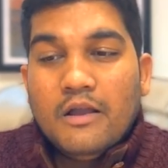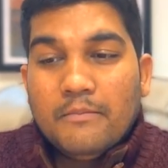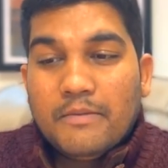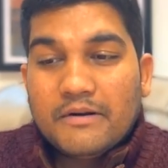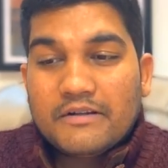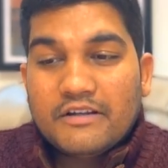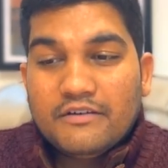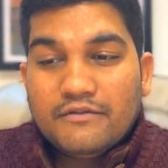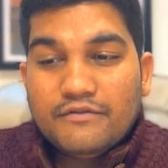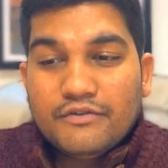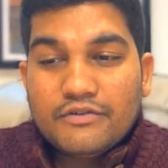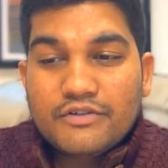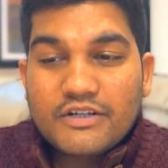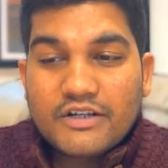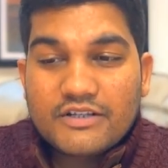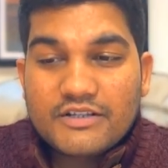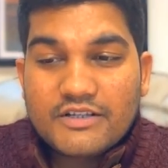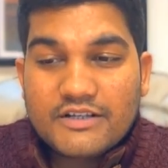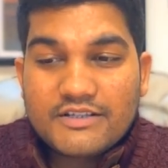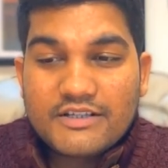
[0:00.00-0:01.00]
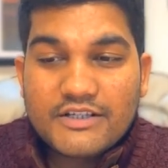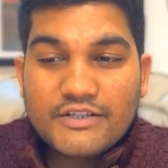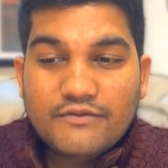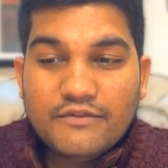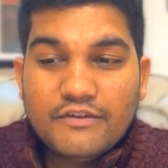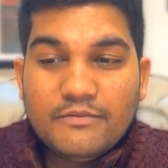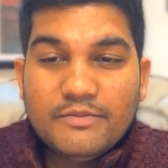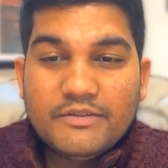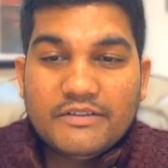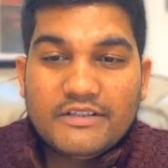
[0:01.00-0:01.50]
But in future success
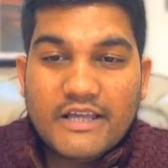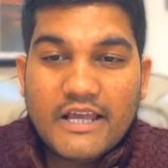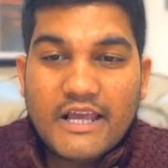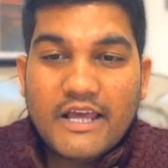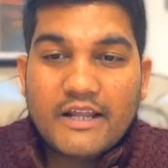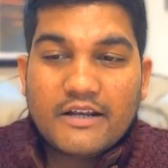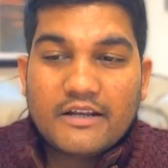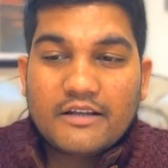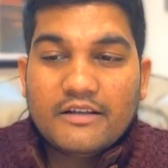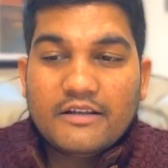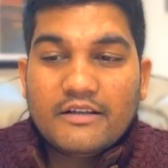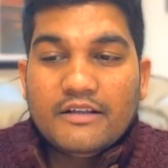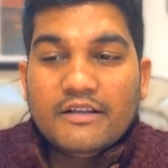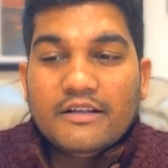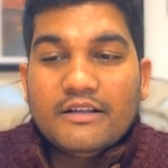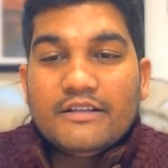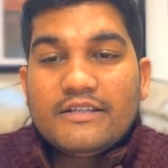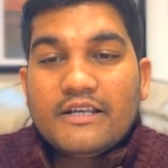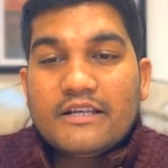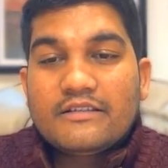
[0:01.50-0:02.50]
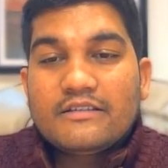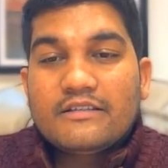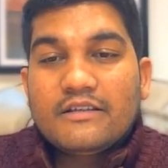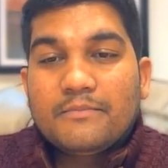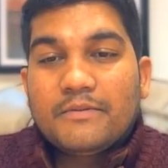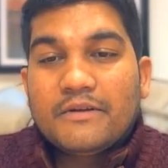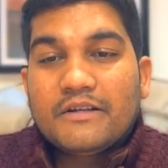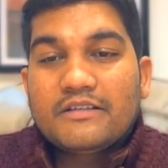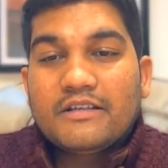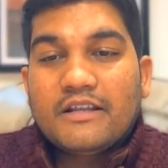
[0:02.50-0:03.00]
will be there. Just the
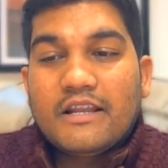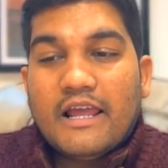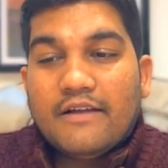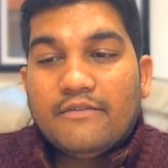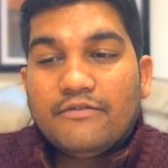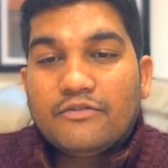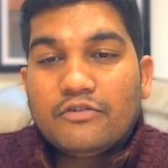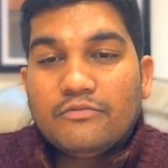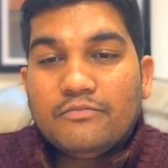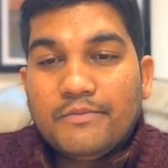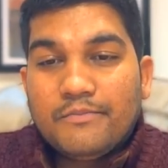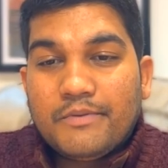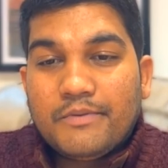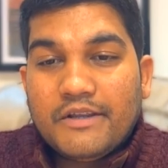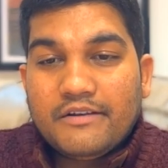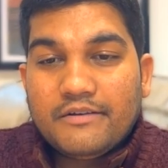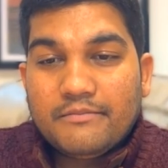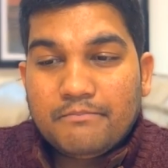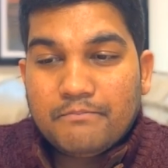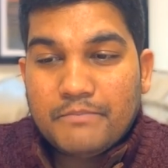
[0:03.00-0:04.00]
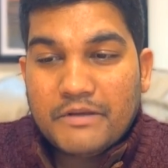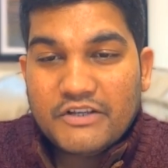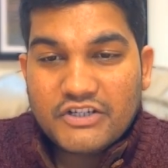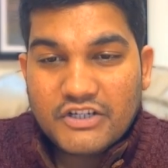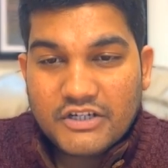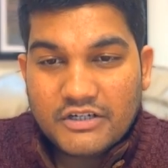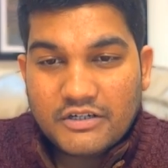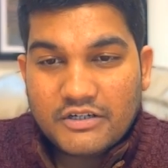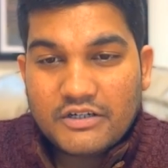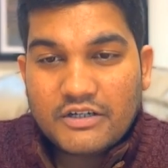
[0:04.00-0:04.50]
person have to be
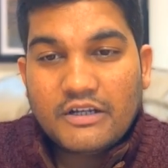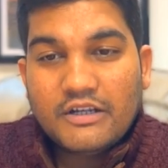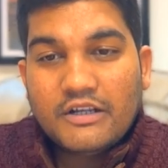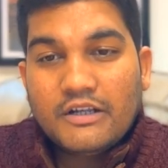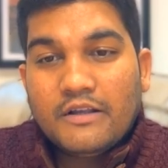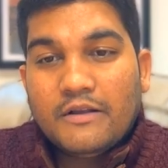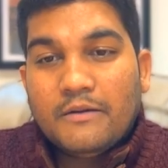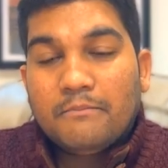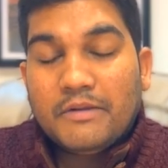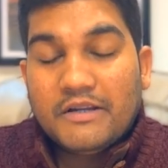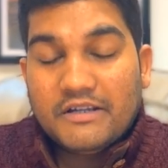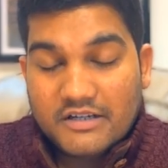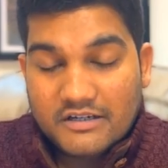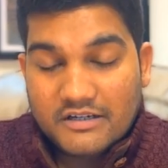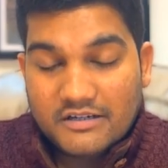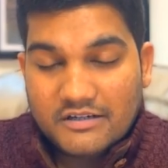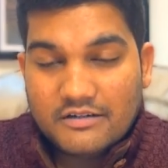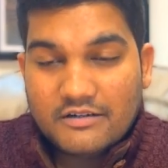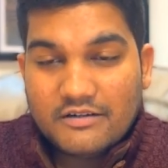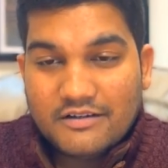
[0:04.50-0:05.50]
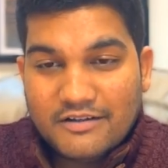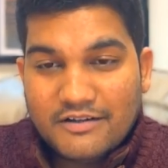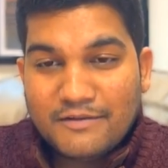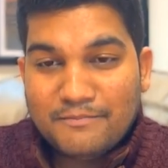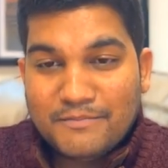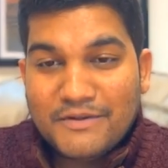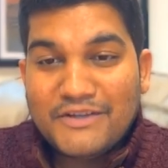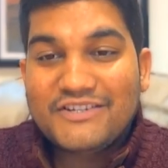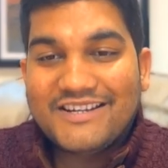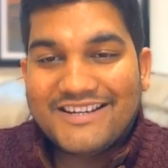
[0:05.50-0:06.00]
patient, patient,
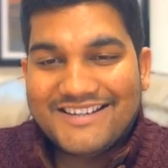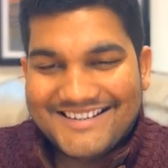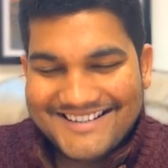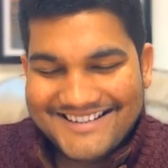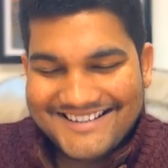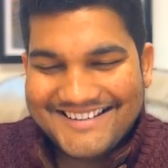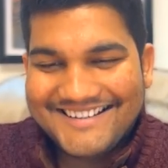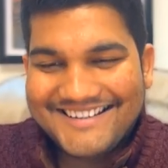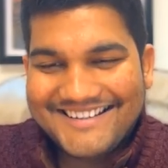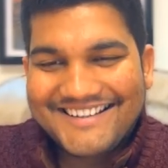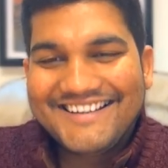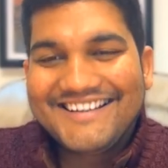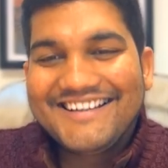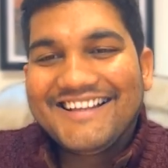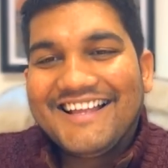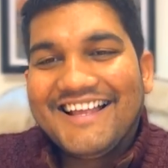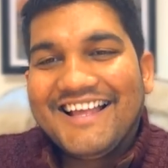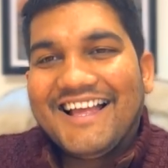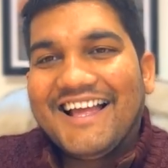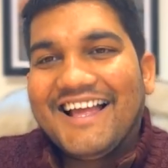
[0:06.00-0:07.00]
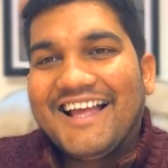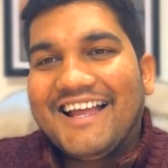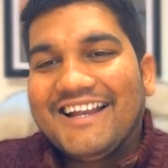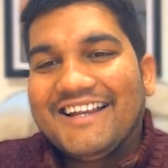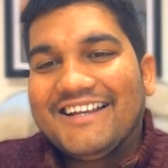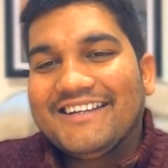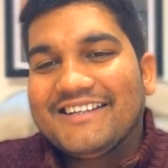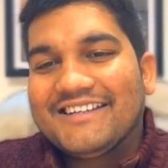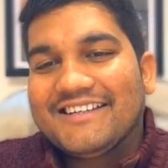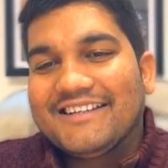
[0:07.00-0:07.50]
patient.
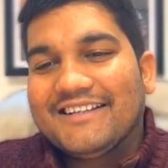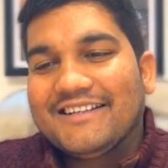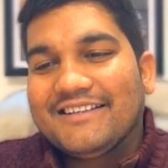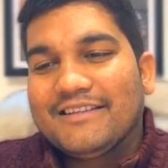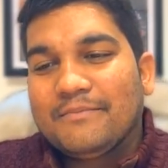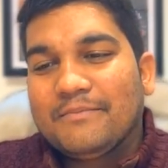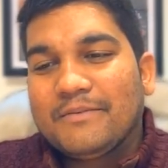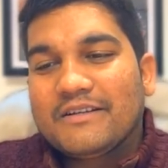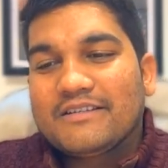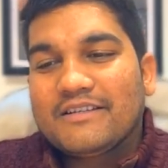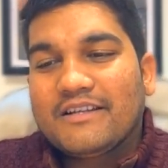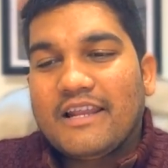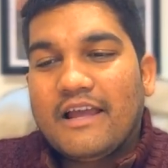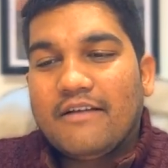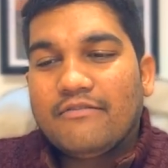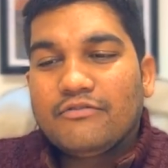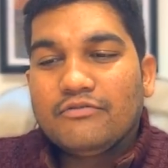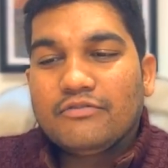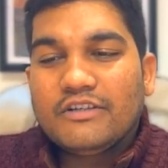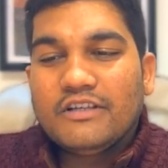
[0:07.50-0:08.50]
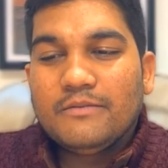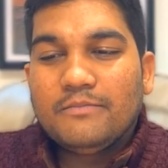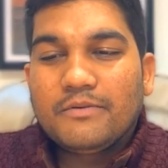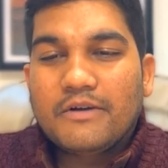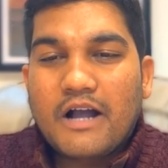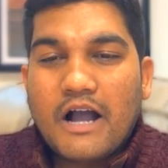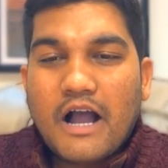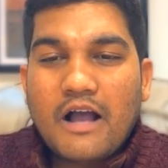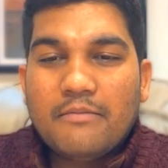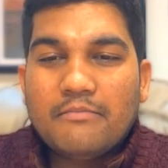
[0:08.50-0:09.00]
And the person have to
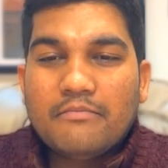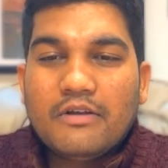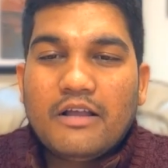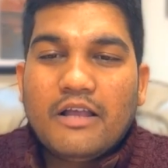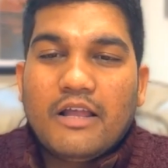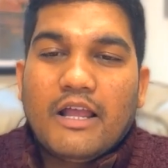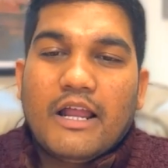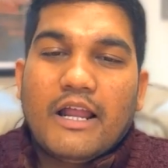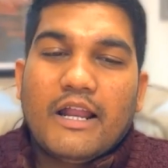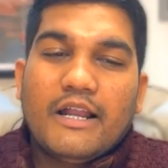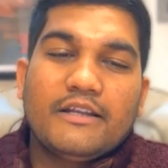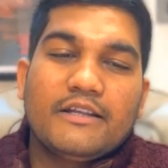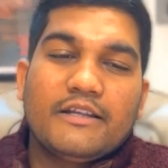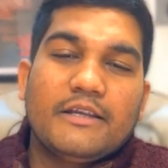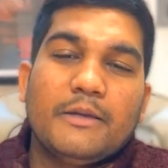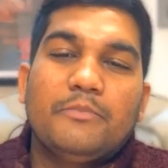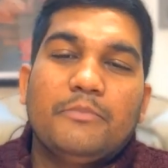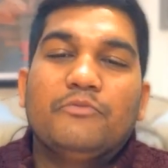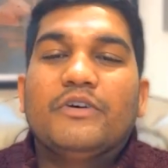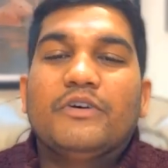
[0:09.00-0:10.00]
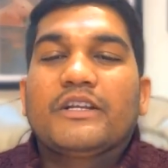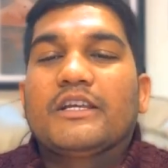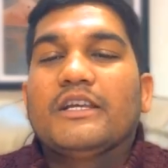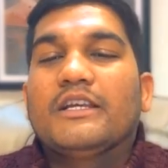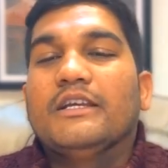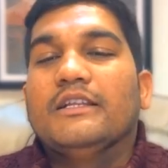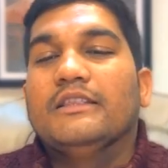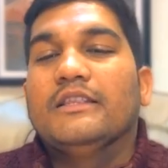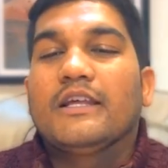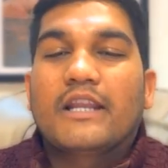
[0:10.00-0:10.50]
keep calm and keep
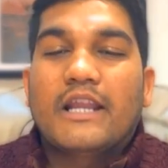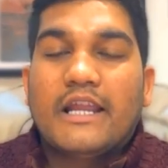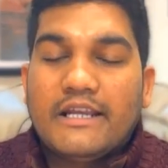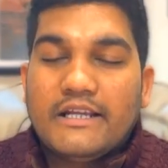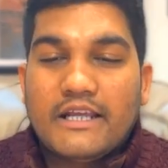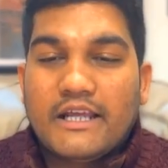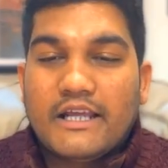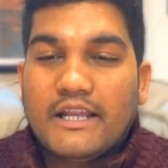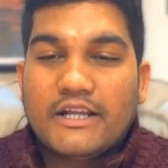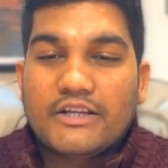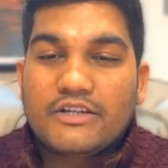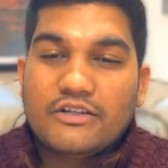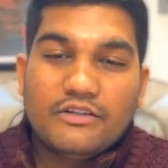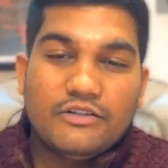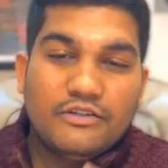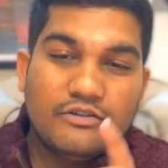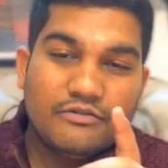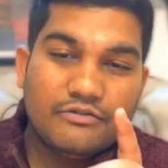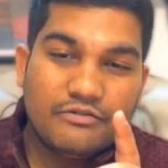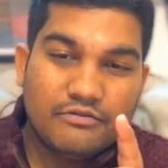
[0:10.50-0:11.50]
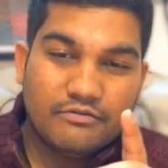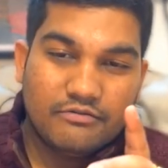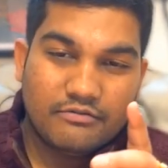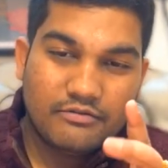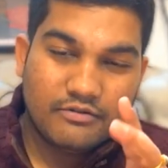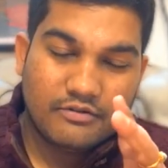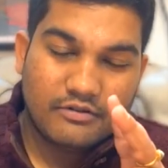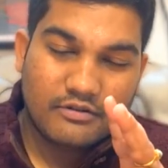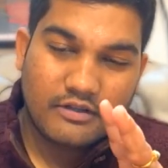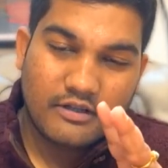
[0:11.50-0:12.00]
working in the right direction. You
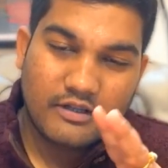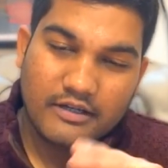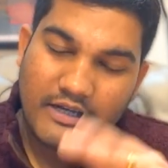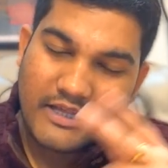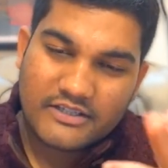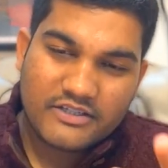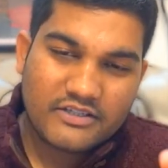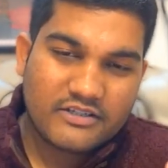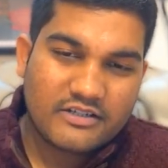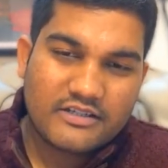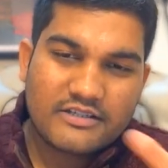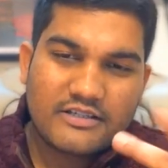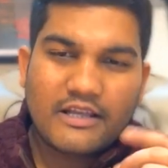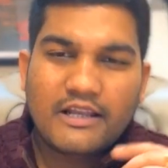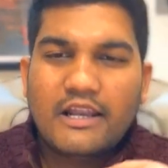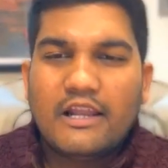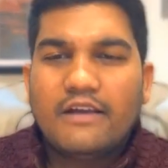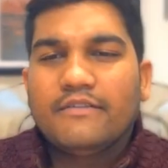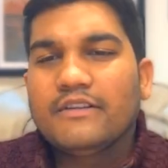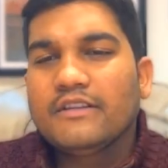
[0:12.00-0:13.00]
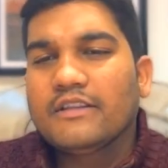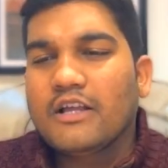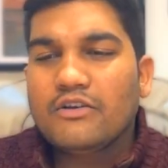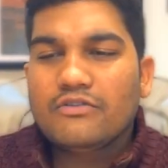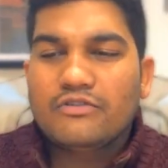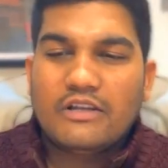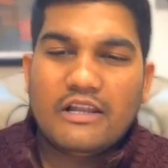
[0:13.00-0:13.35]
next is the eleventh house.